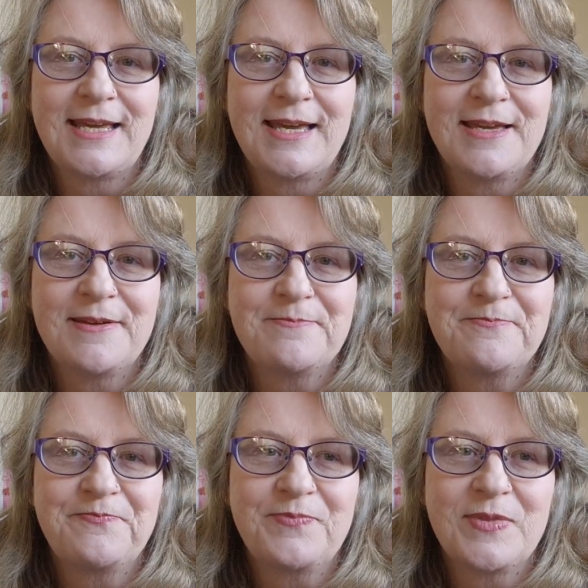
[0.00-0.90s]

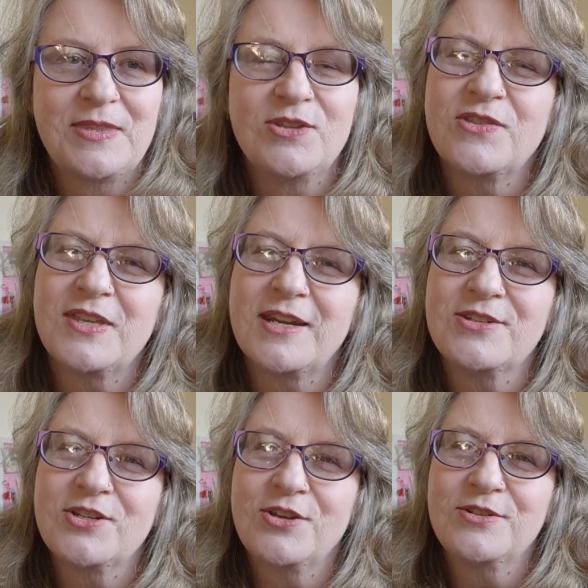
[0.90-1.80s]
Not that I
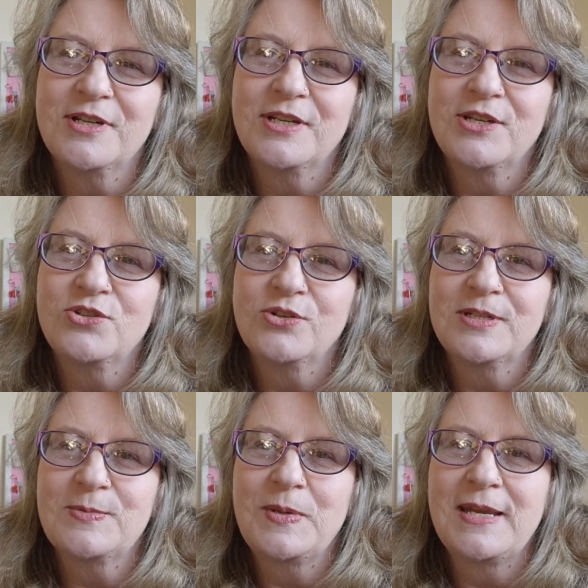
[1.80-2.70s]
don't enjoy
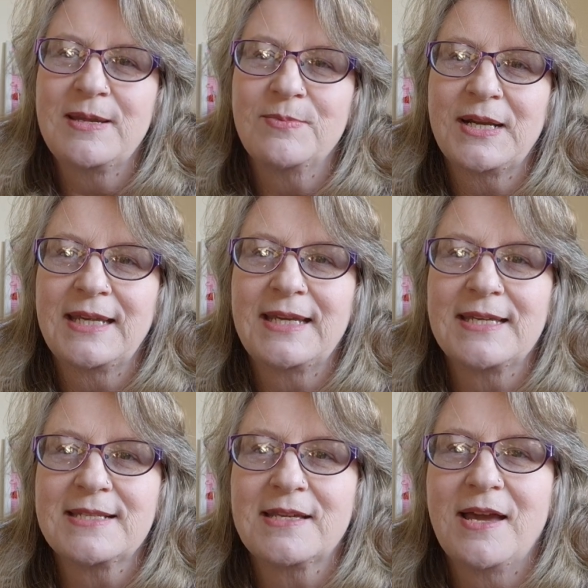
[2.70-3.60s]
spinning, but I
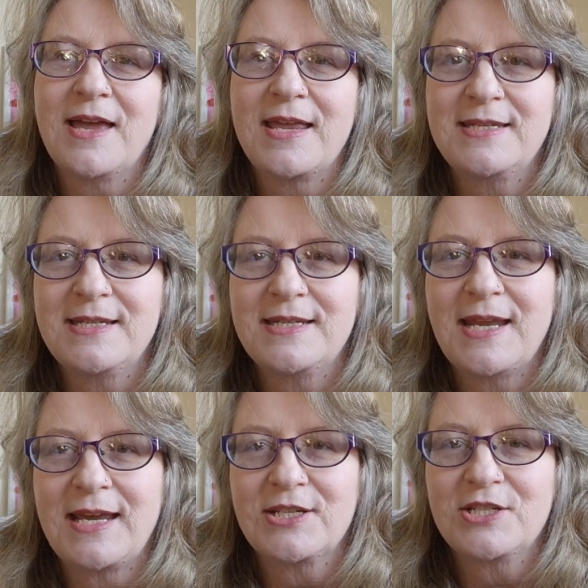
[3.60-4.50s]
guess I didn't
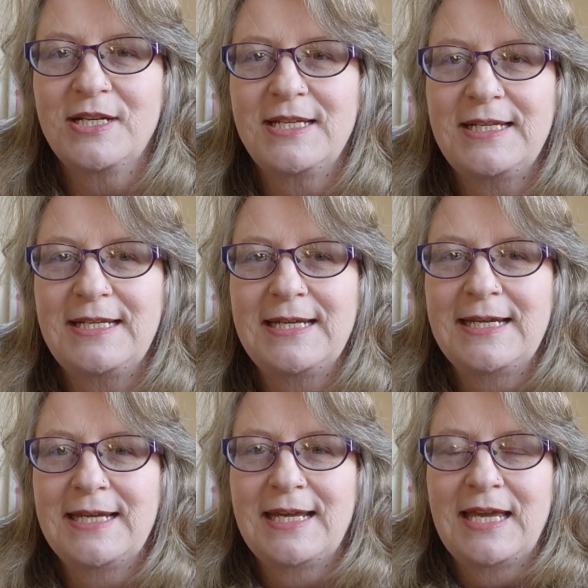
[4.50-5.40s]
actually
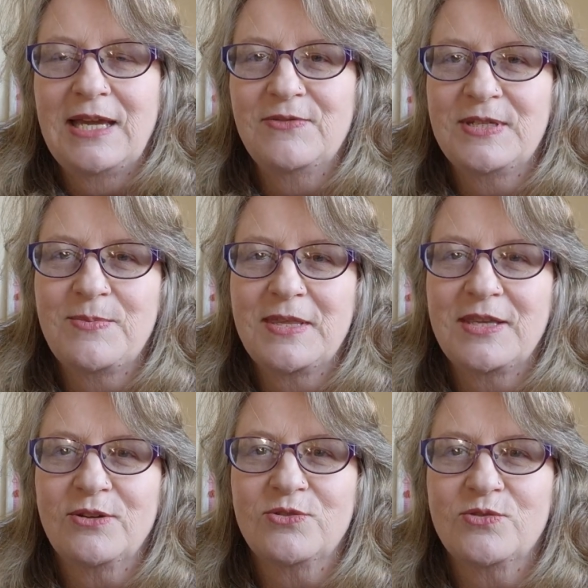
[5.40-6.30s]
have something
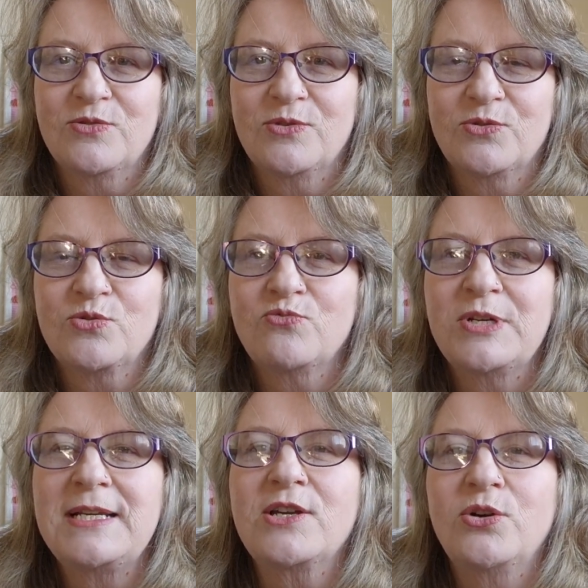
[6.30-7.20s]
that was
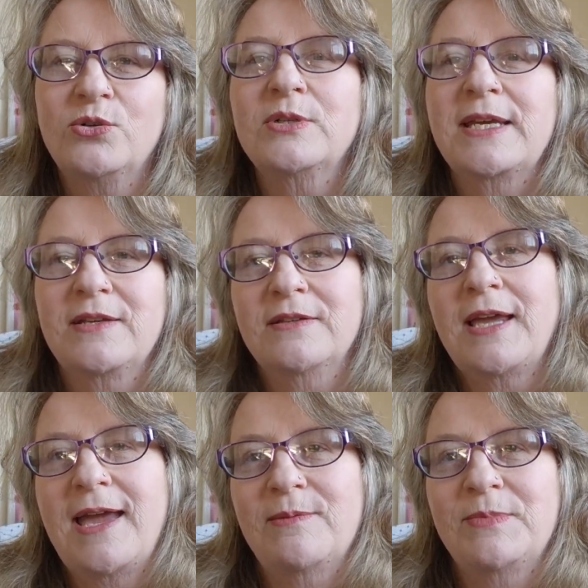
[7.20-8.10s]
really calling
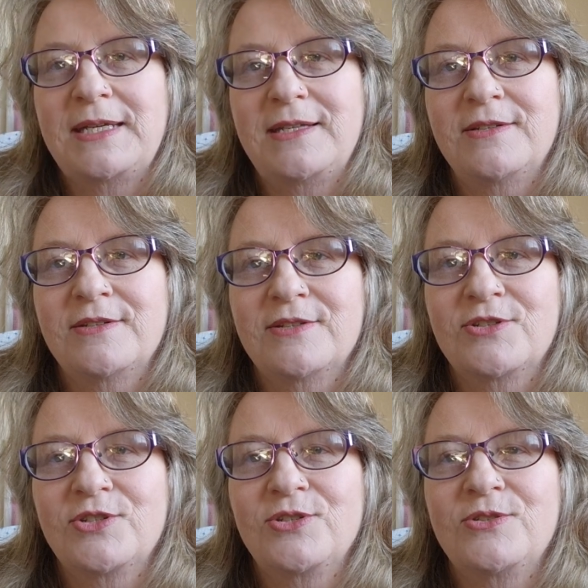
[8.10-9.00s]
at me
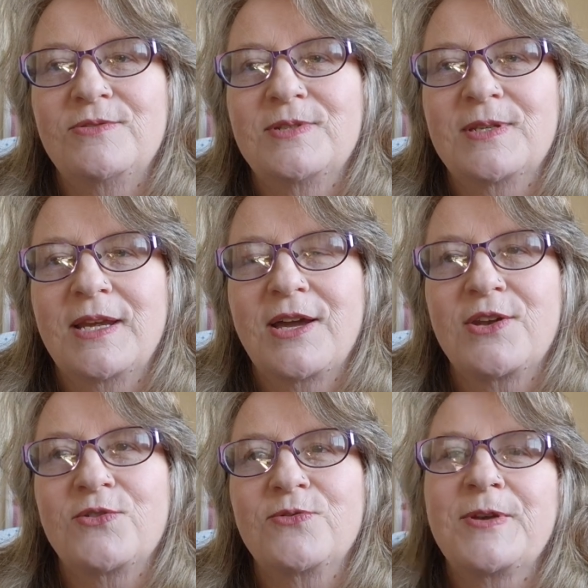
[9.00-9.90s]
to kind
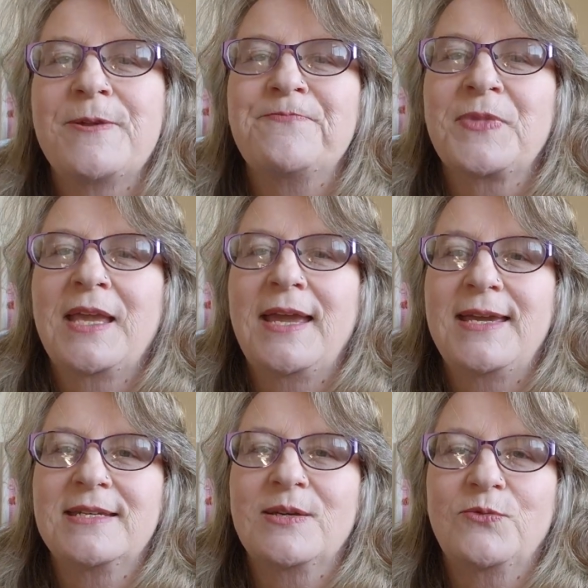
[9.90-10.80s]
of
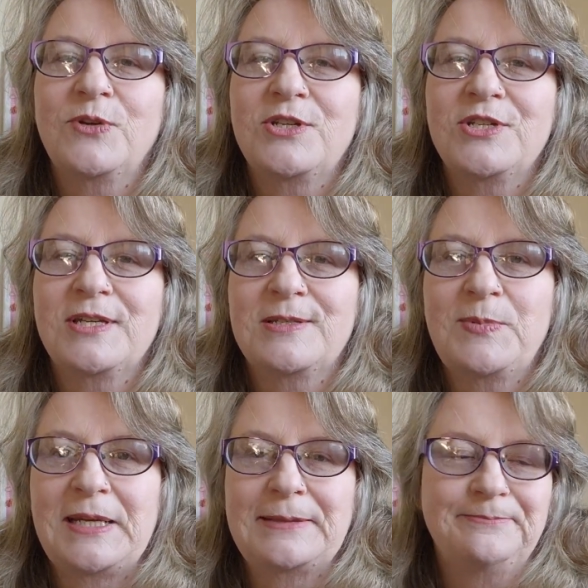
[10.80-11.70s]
end up finishing
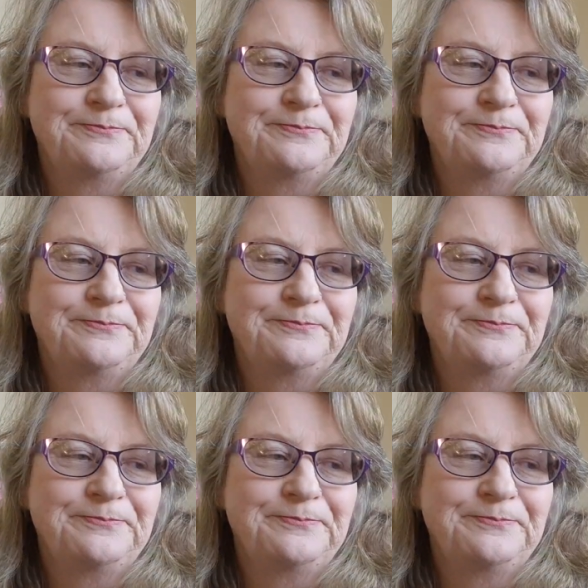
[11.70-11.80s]
spinning.